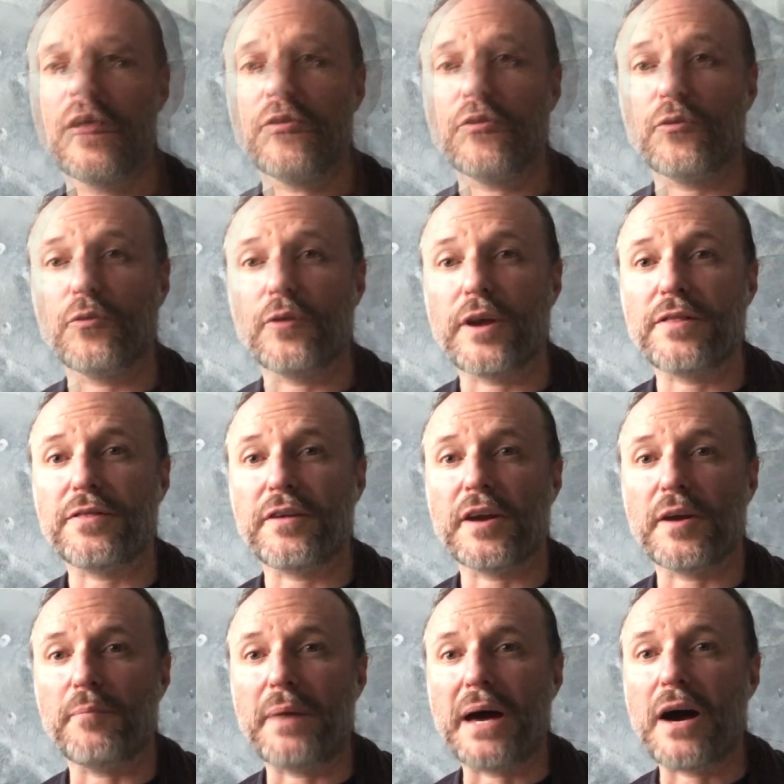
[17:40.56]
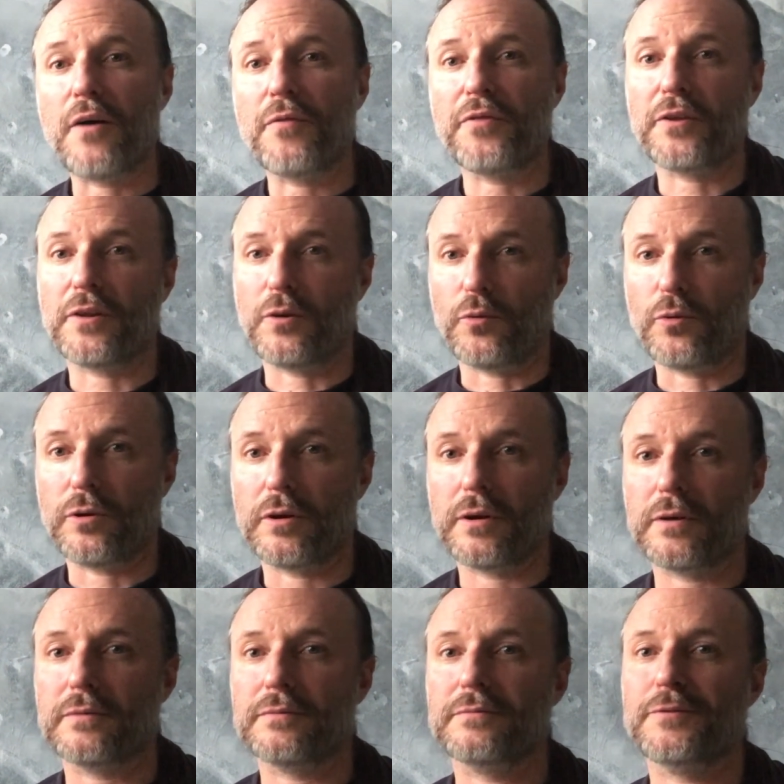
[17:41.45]
The great thing about the
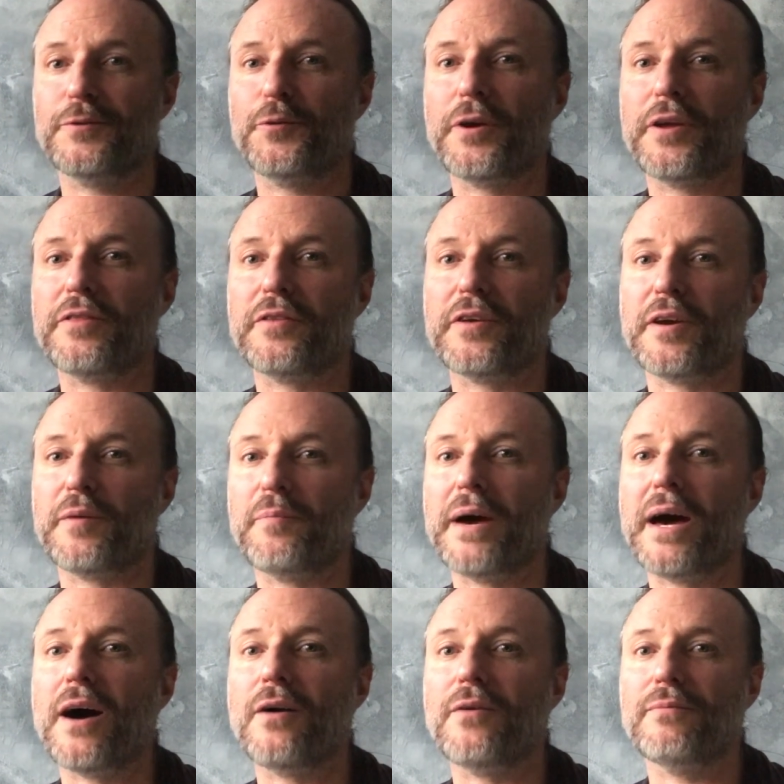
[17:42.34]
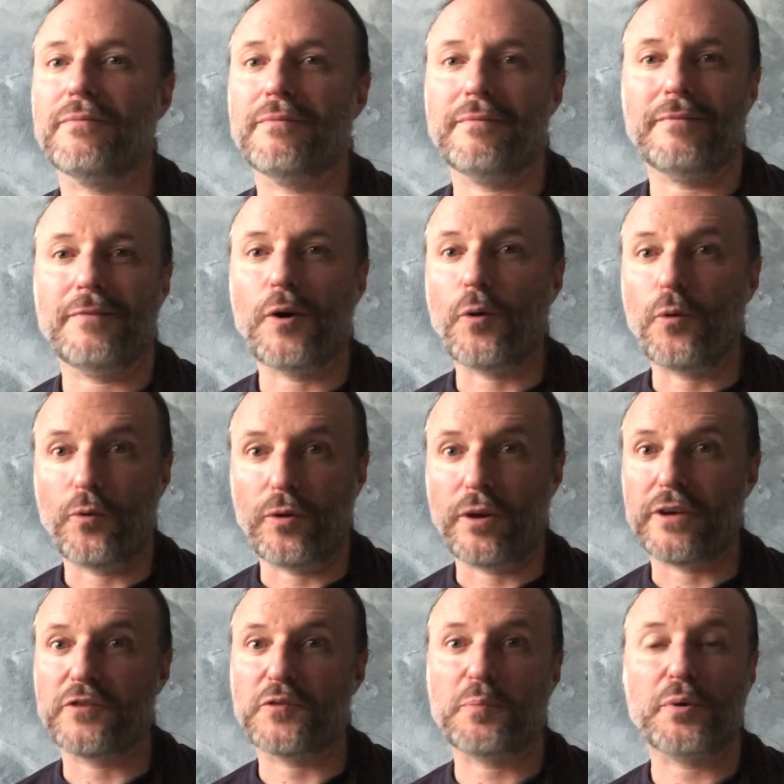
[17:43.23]
lore, the great thing about
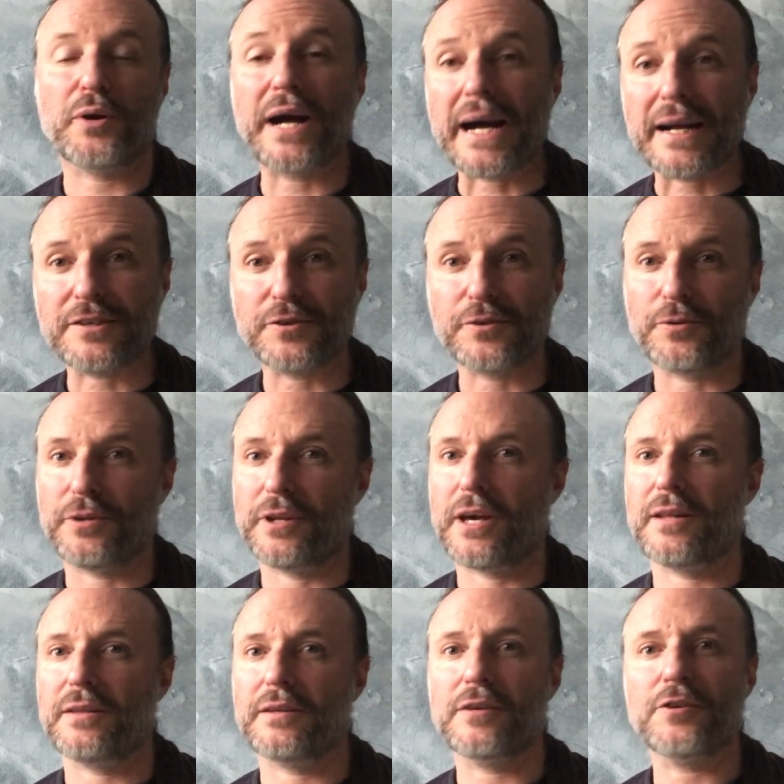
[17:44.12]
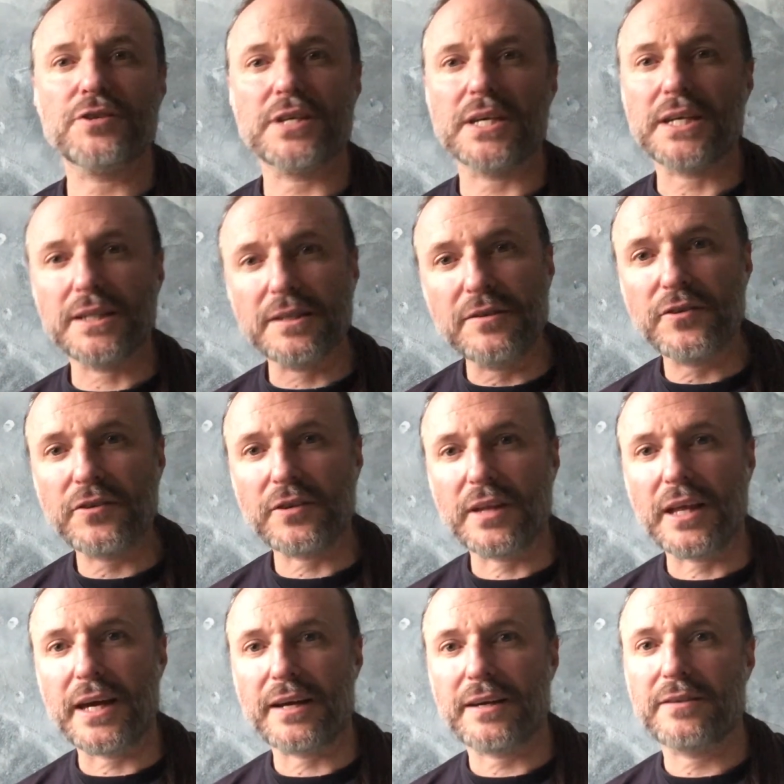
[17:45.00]
Olus, practical knowledge, the
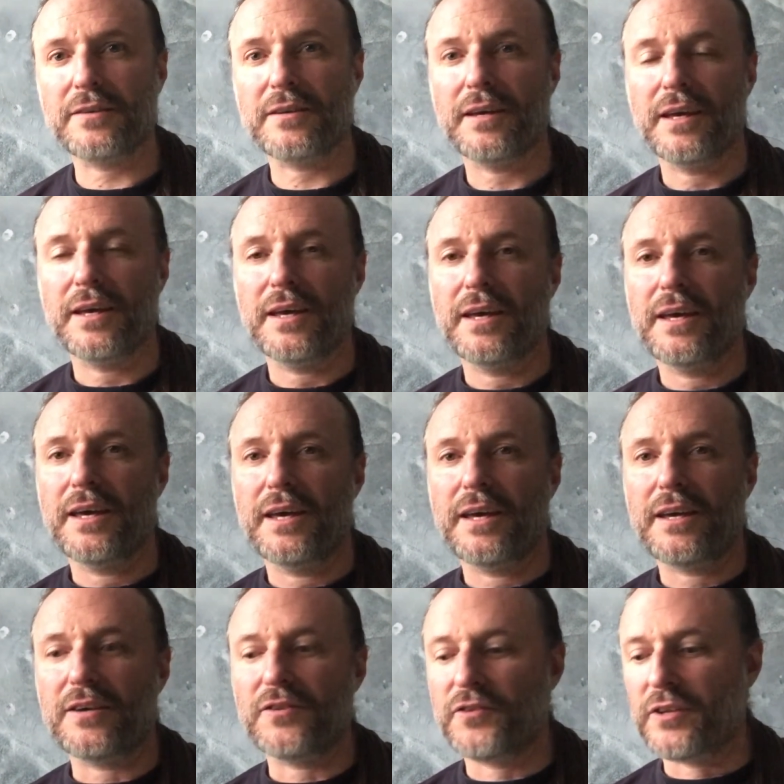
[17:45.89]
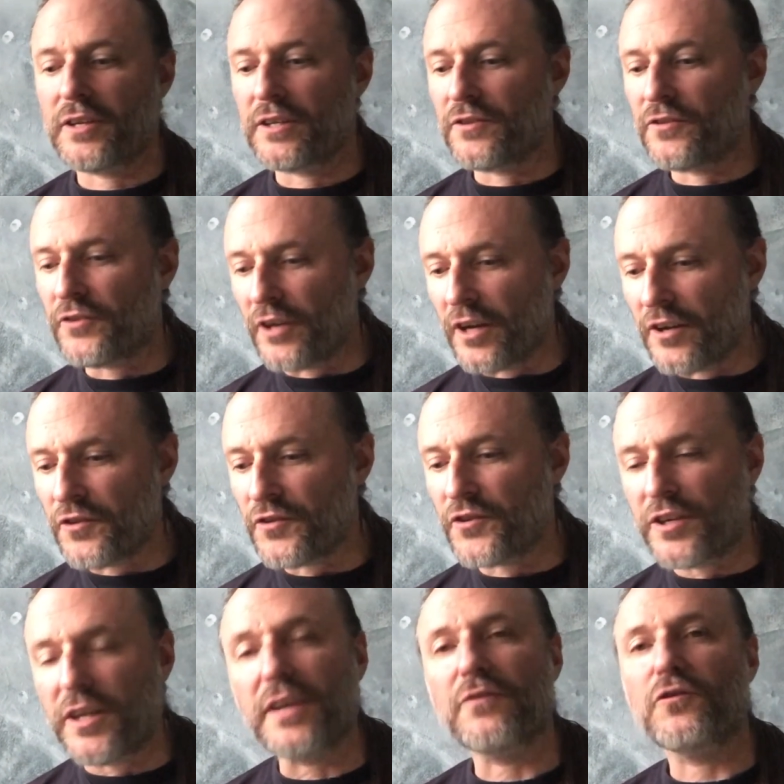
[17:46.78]
intellect, is that it does
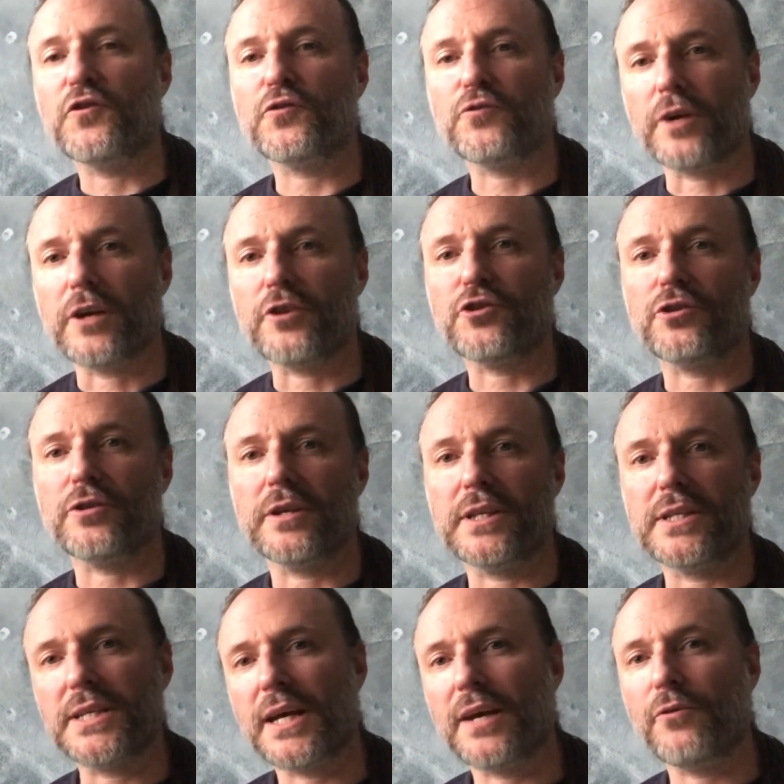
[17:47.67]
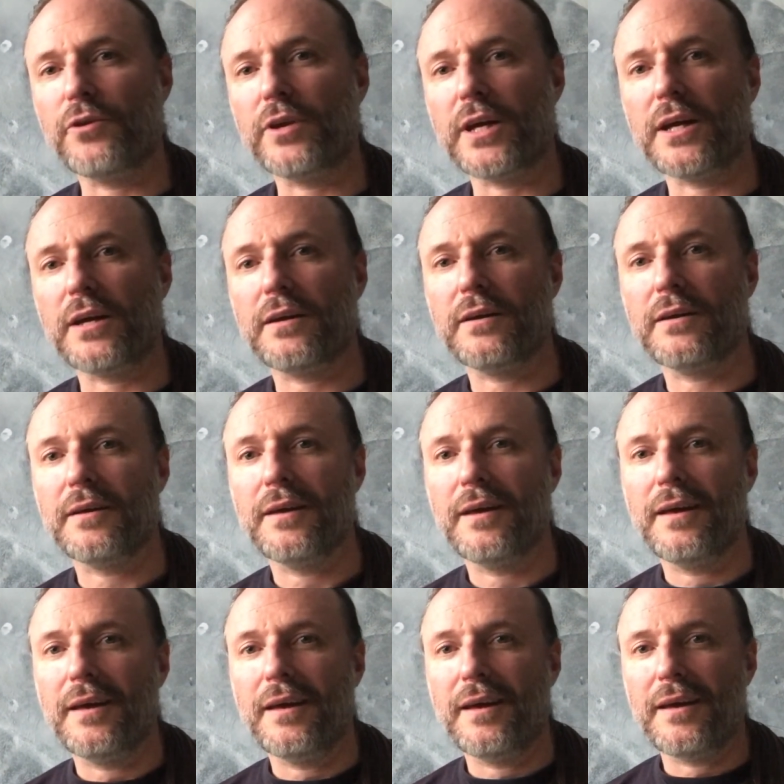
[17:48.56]
give structure and integrity.
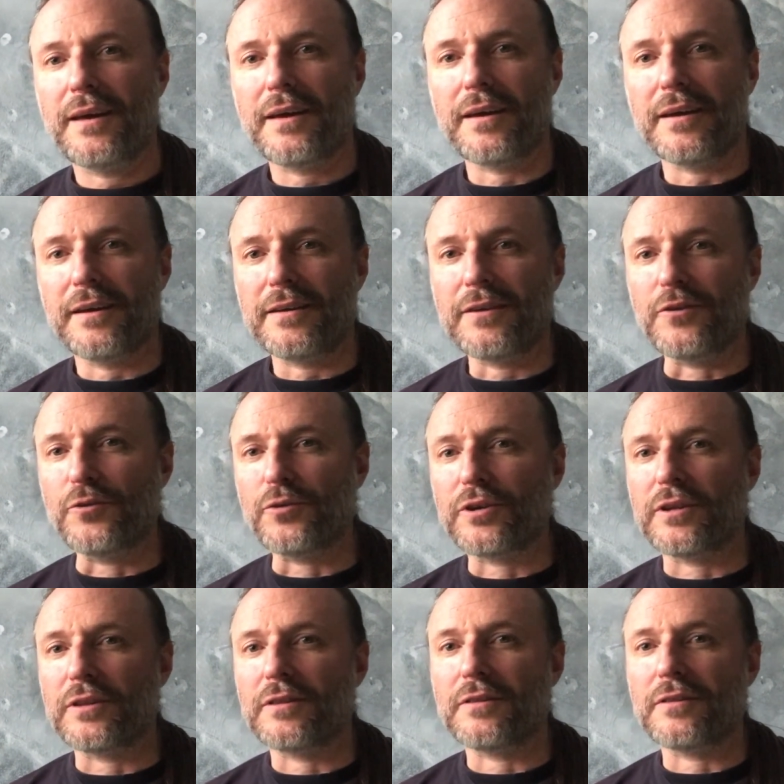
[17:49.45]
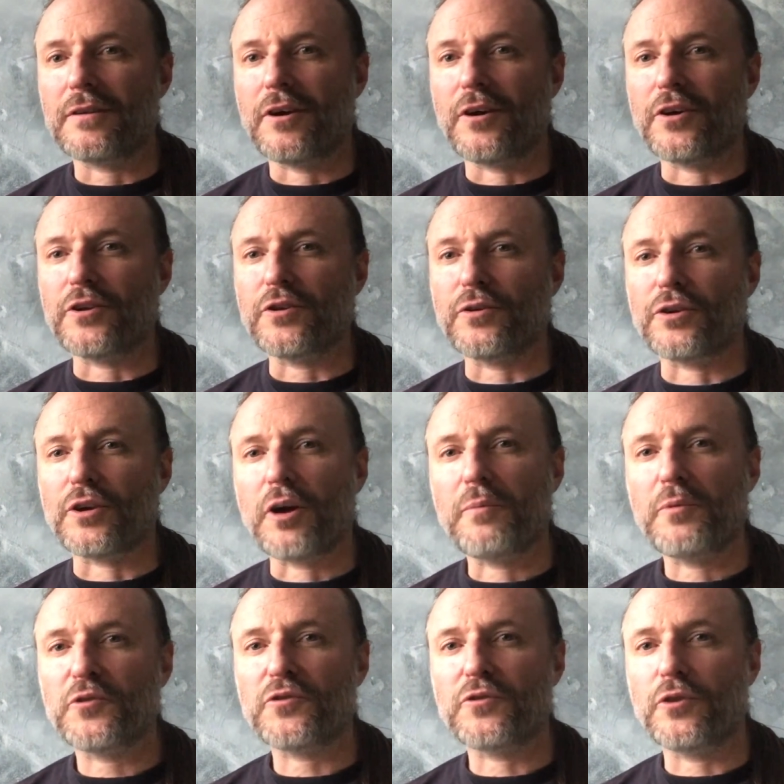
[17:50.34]
You can
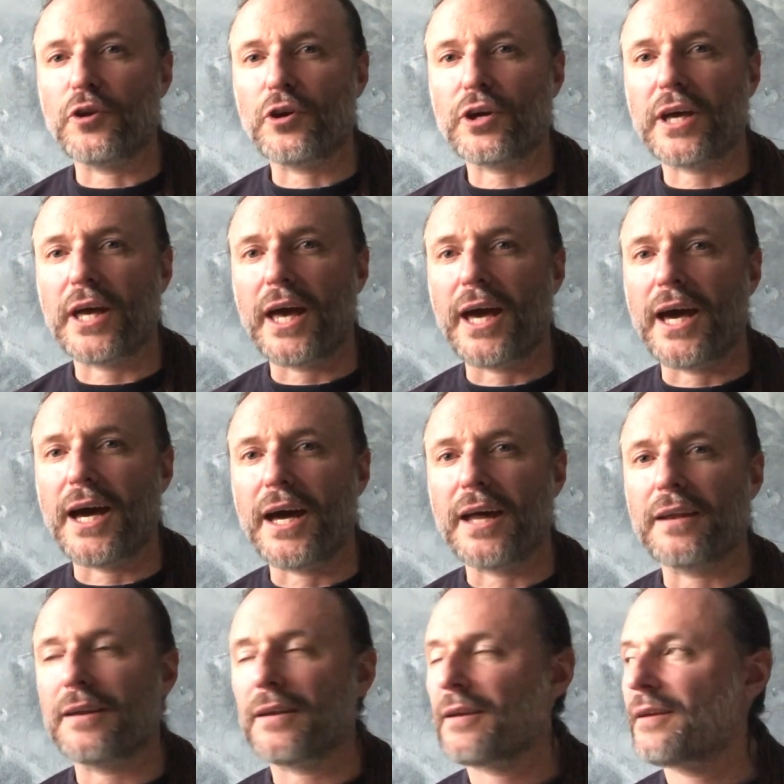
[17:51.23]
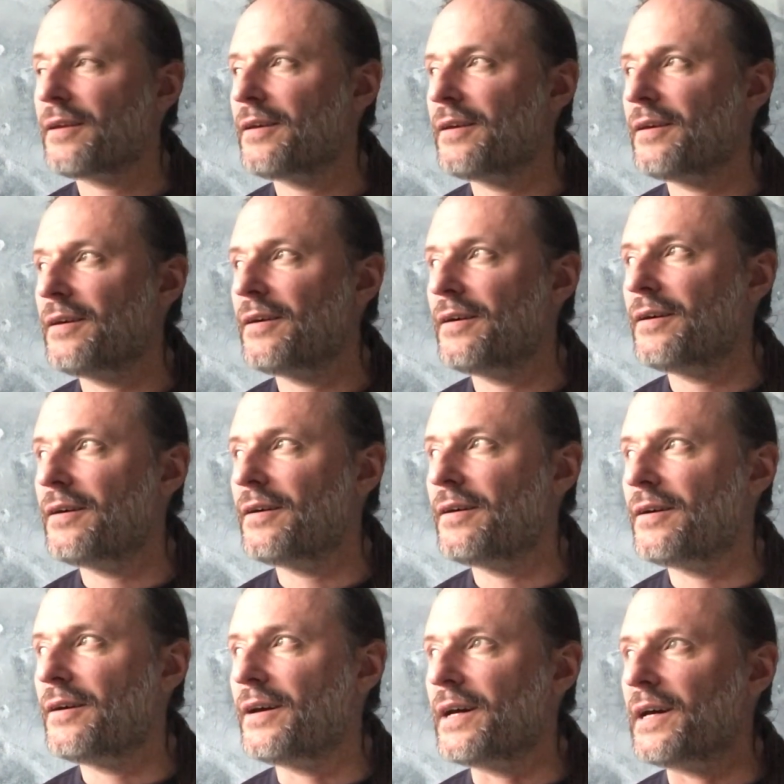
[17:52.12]
almost look at
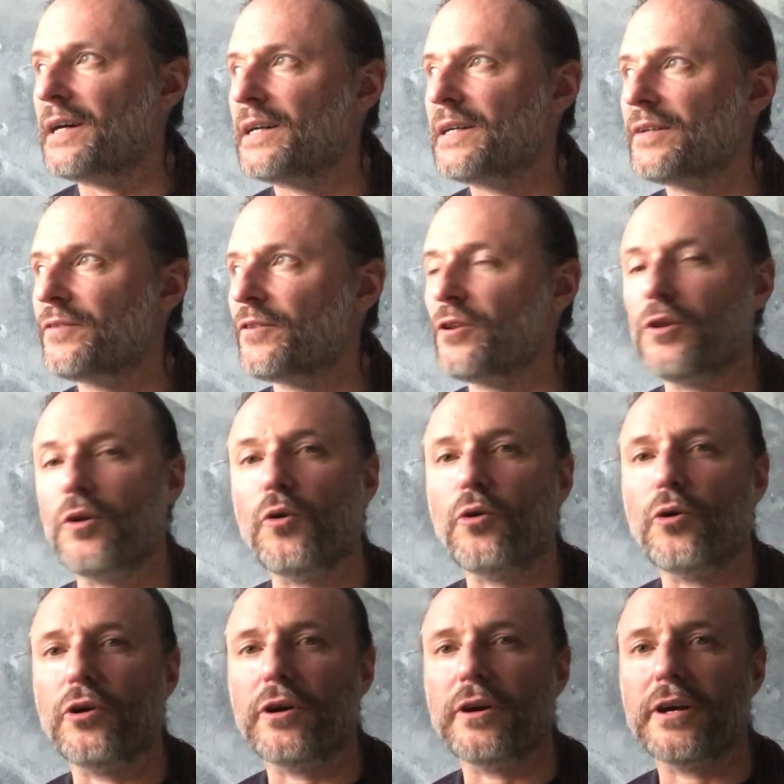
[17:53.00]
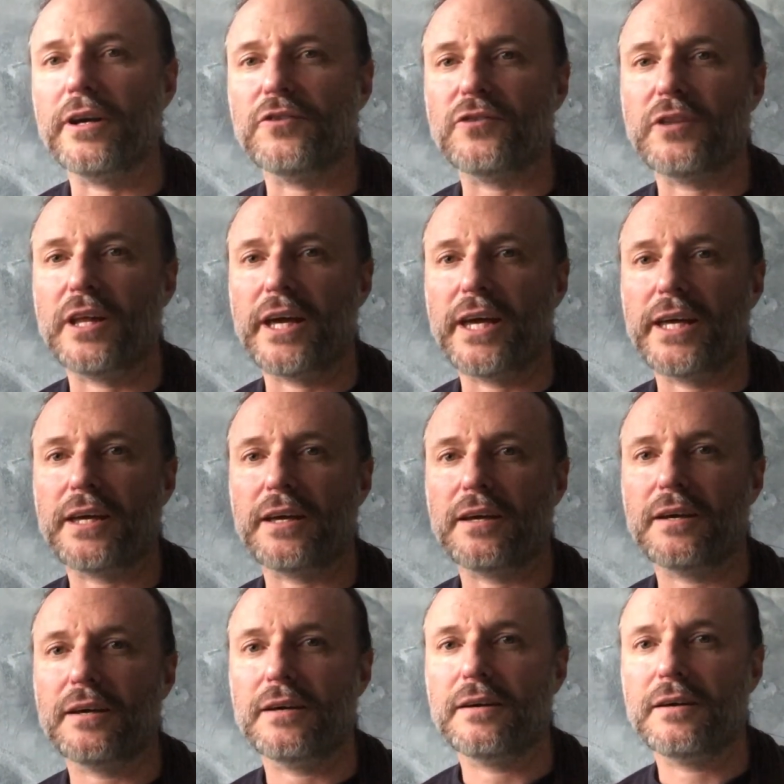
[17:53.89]
the lore as like
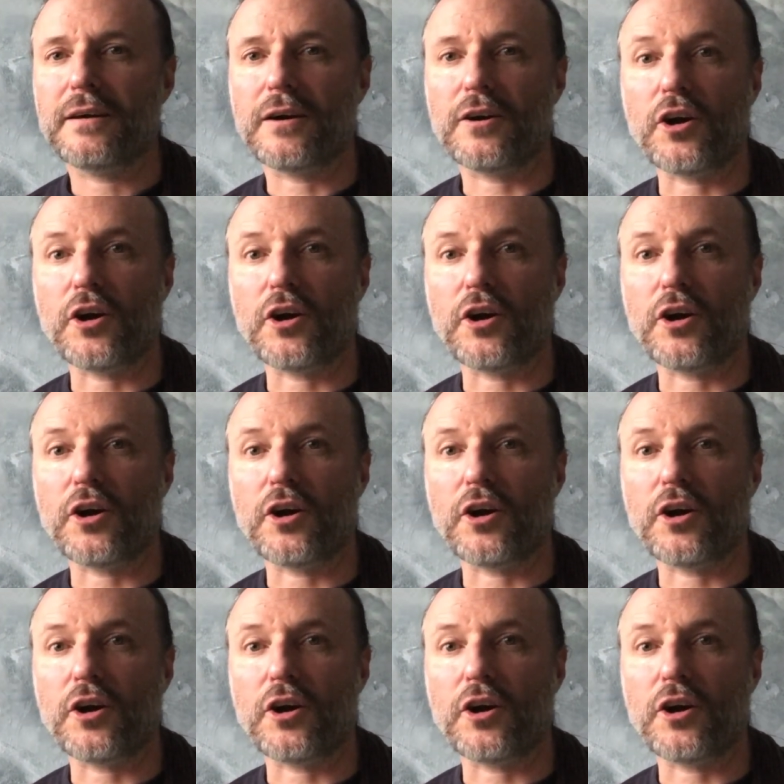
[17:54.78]
a